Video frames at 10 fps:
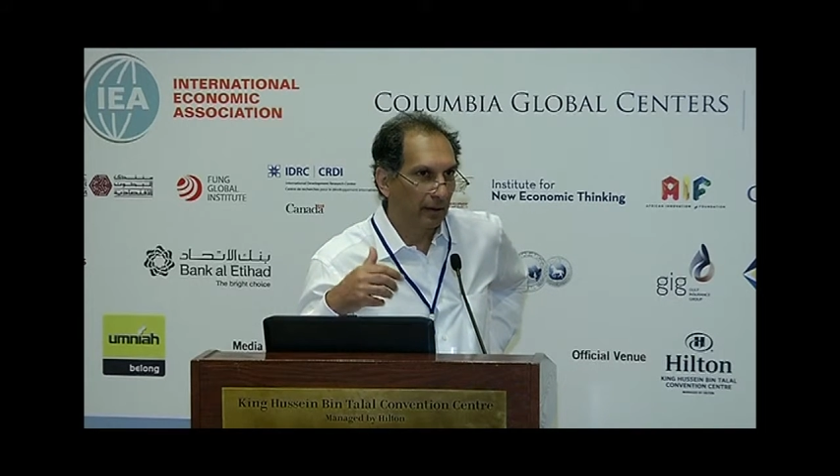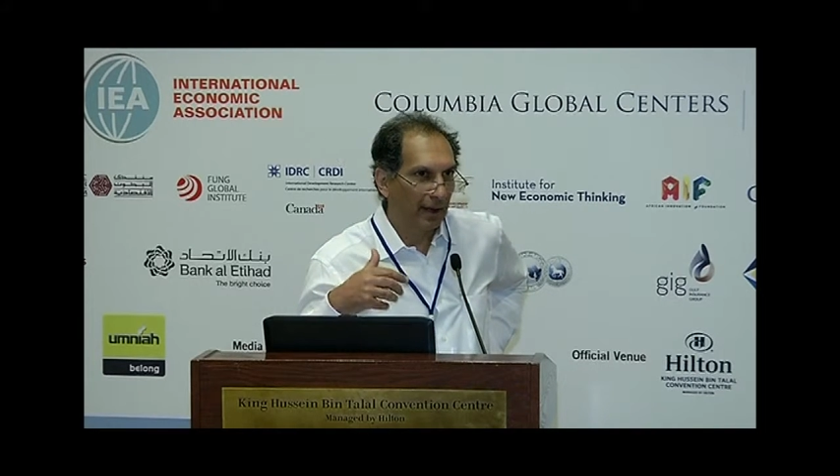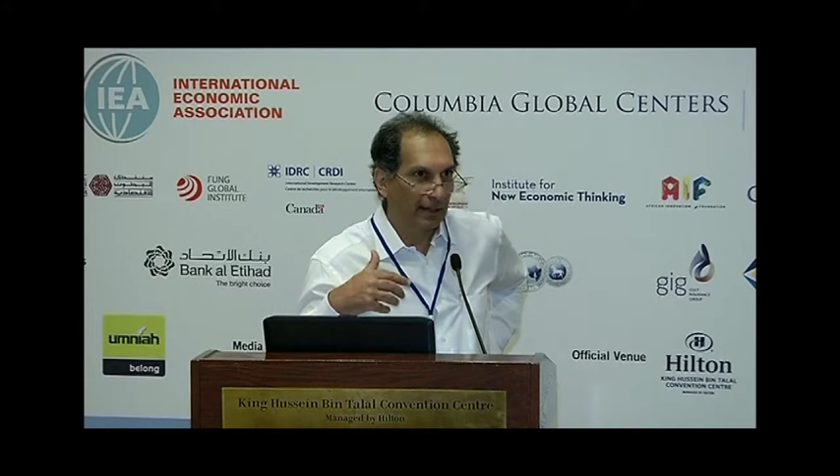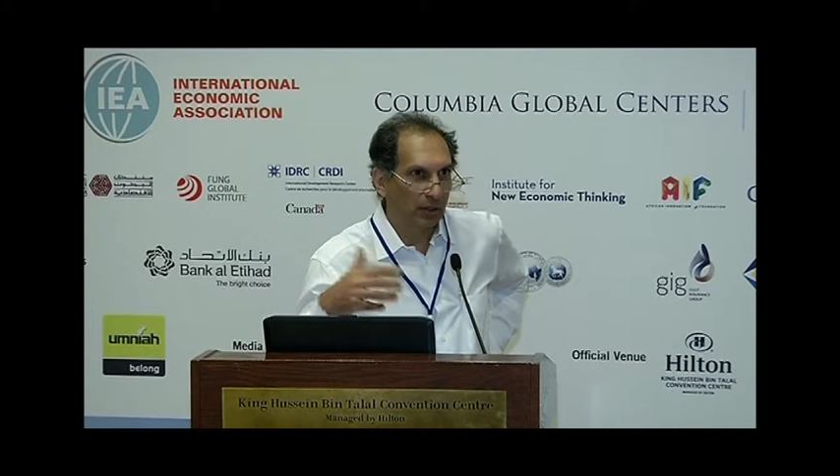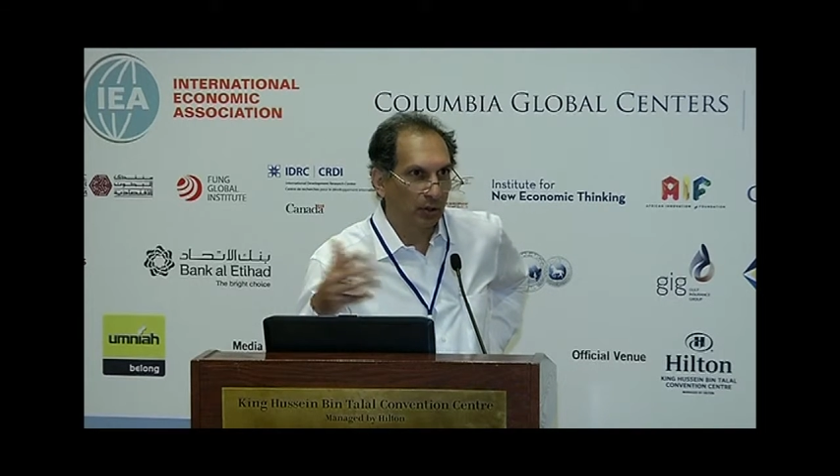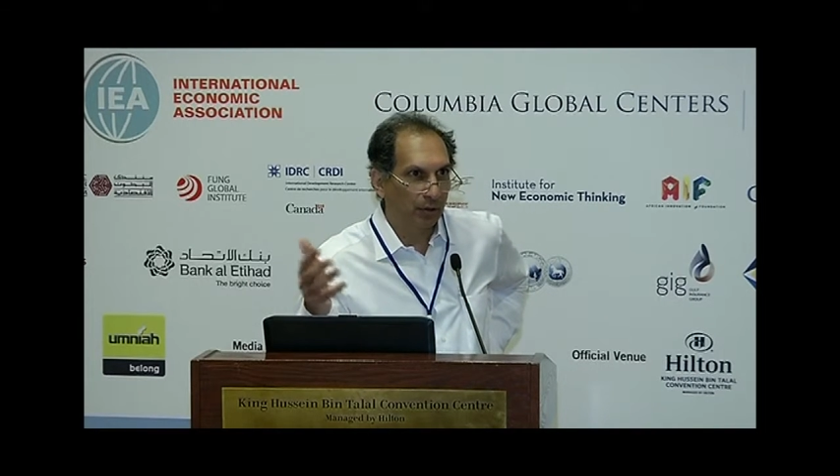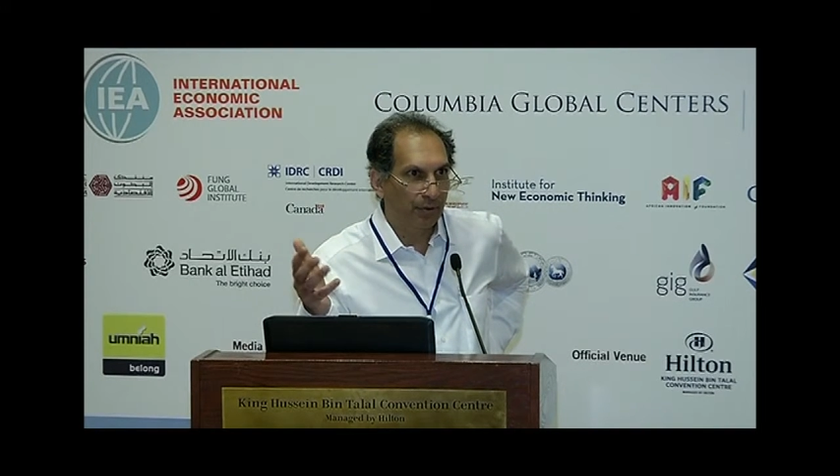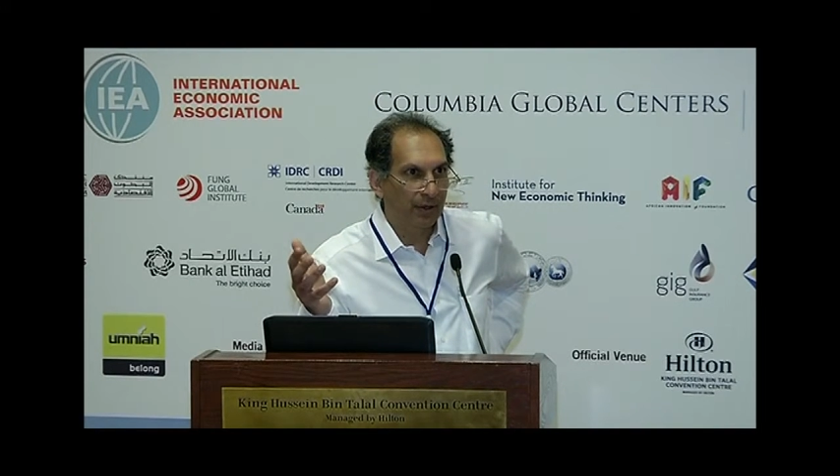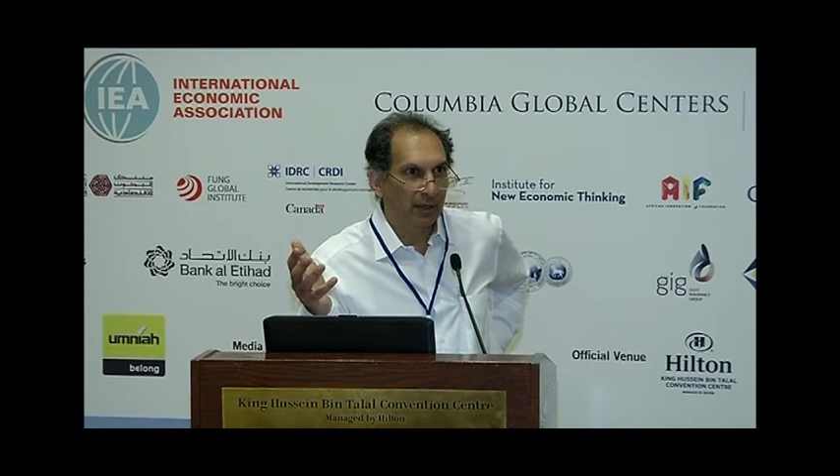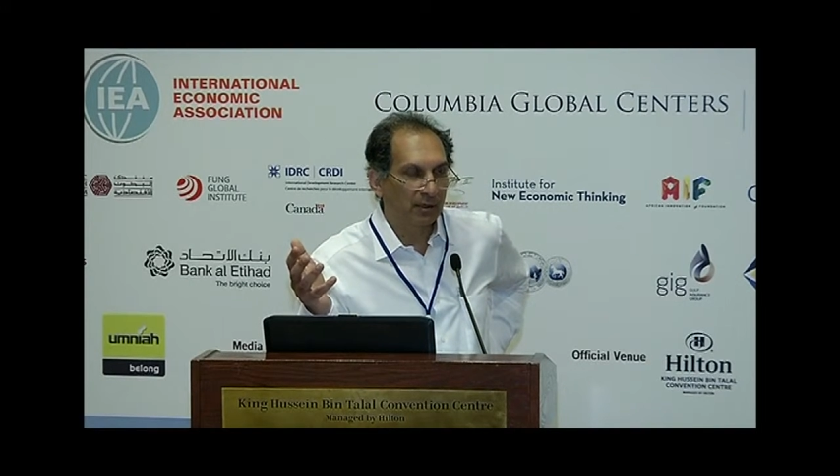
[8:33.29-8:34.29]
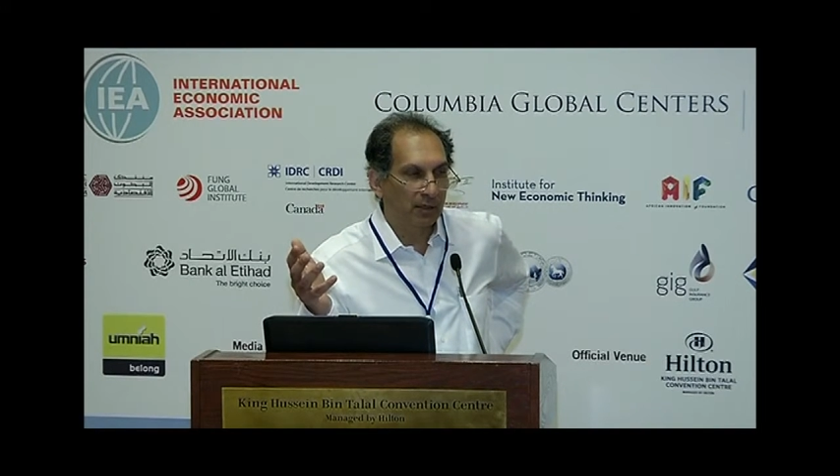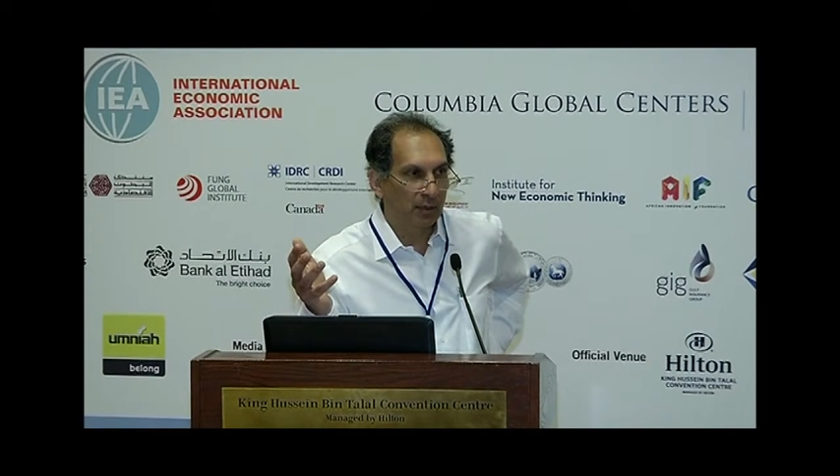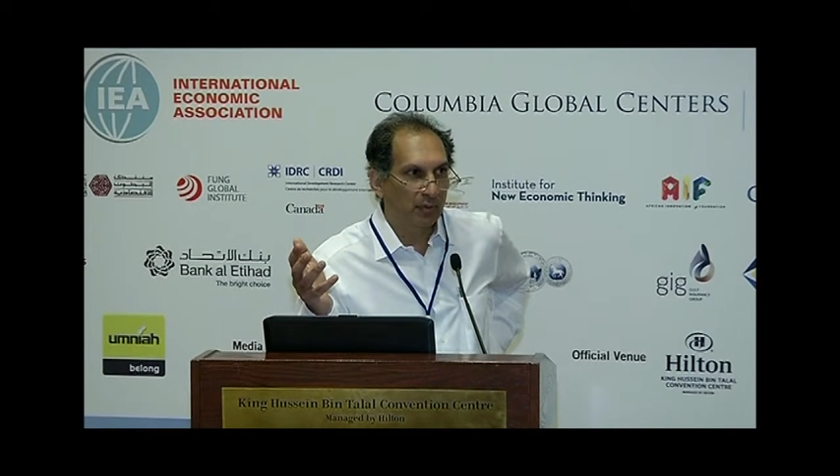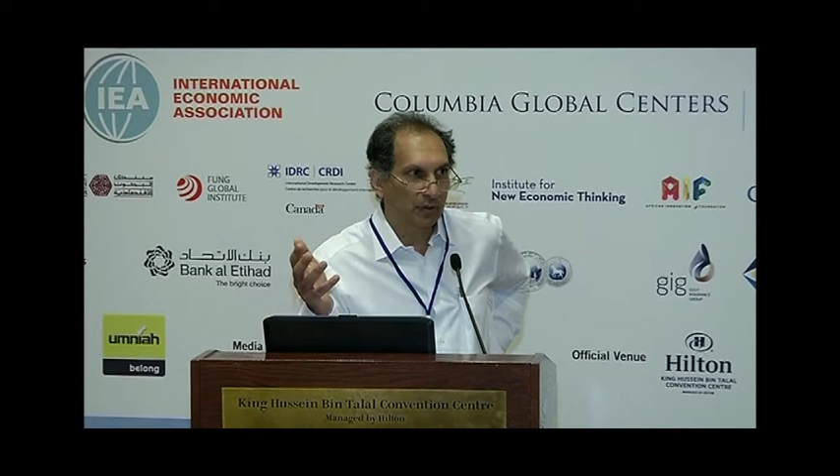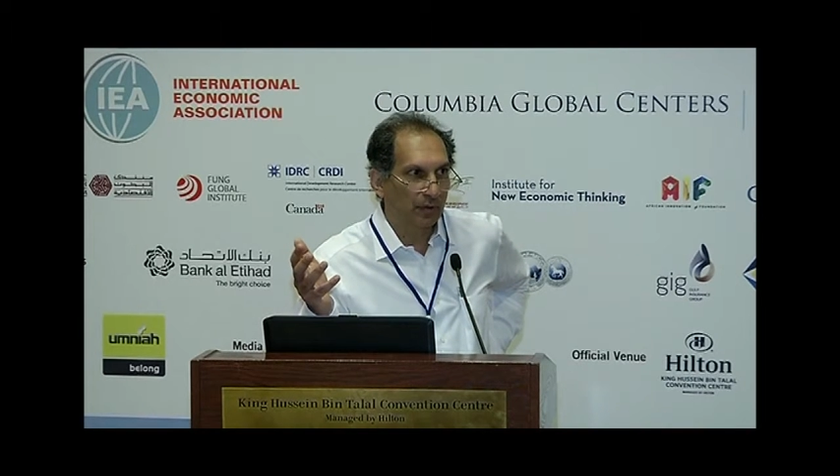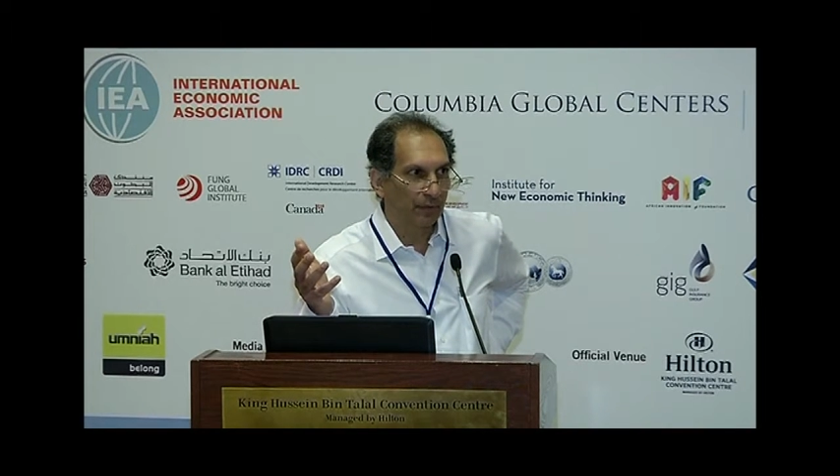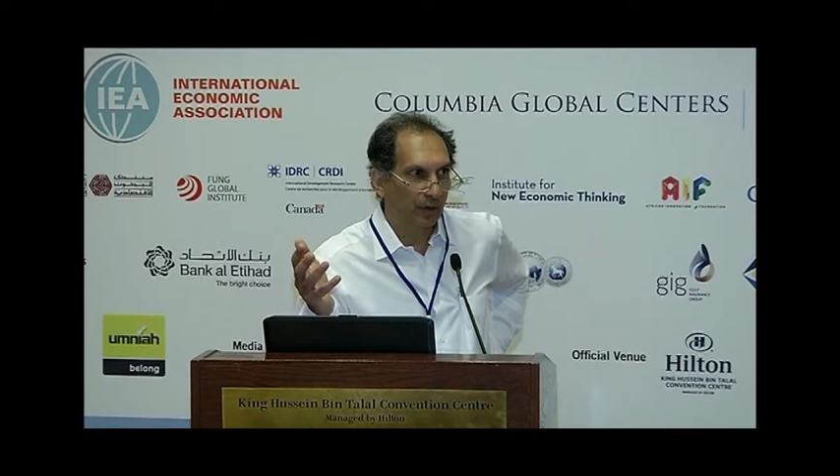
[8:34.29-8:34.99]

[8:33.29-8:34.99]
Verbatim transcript: That's a good thing in terms of the